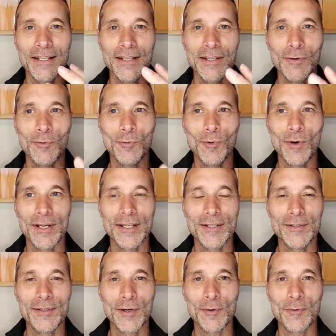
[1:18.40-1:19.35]
what
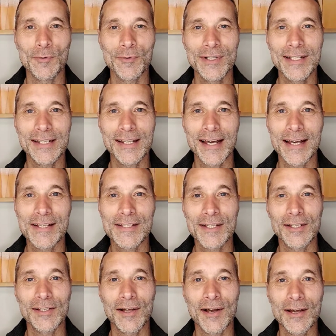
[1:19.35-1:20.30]
you don't realize a
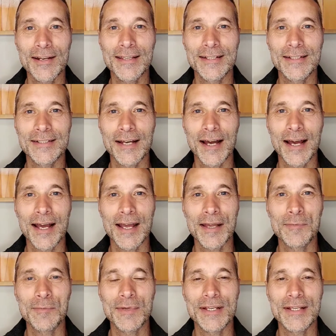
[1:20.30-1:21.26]
lot of the
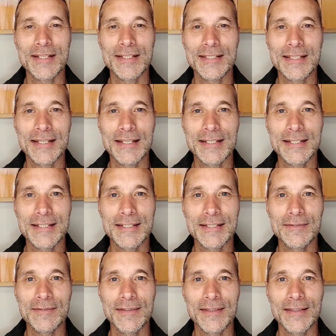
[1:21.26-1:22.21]
time is
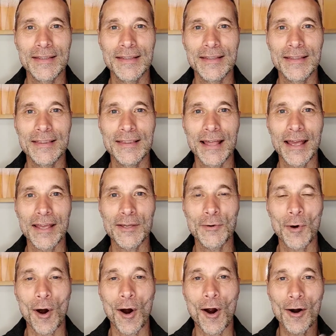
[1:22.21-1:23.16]
this, that
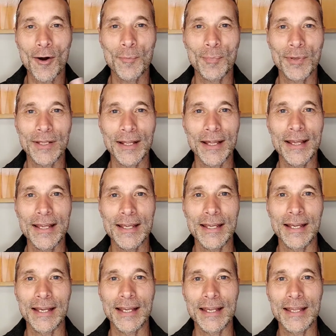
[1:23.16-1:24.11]
you are
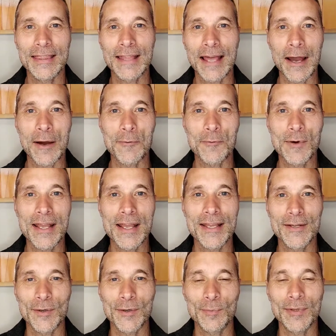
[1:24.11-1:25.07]
playing in that way.
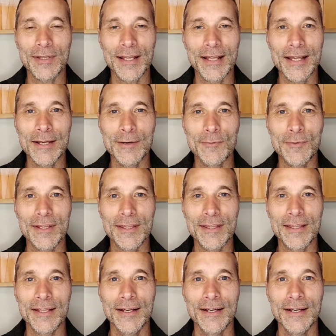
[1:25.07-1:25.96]
You're playing with